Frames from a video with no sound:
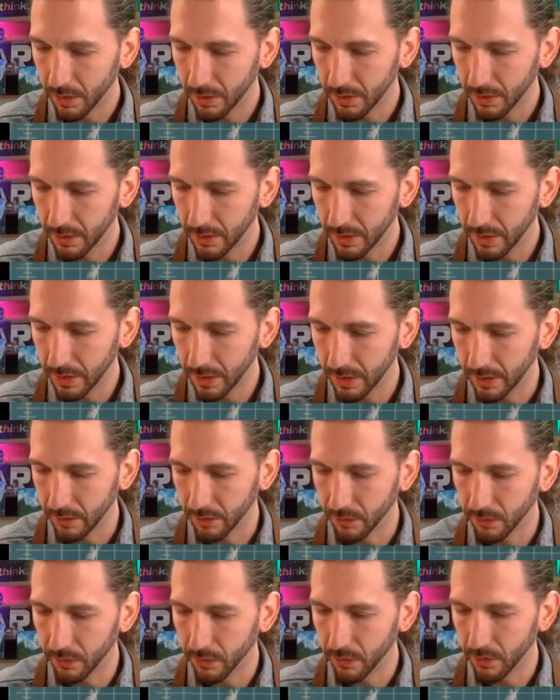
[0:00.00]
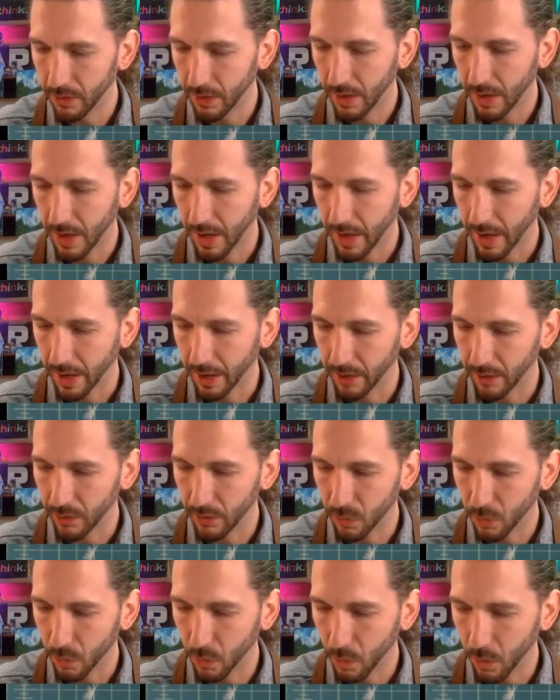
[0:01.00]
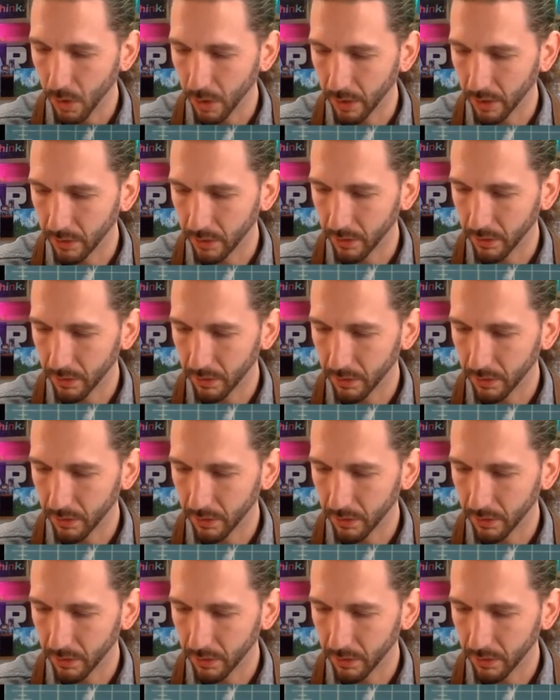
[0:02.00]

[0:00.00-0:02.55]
leaves as you want.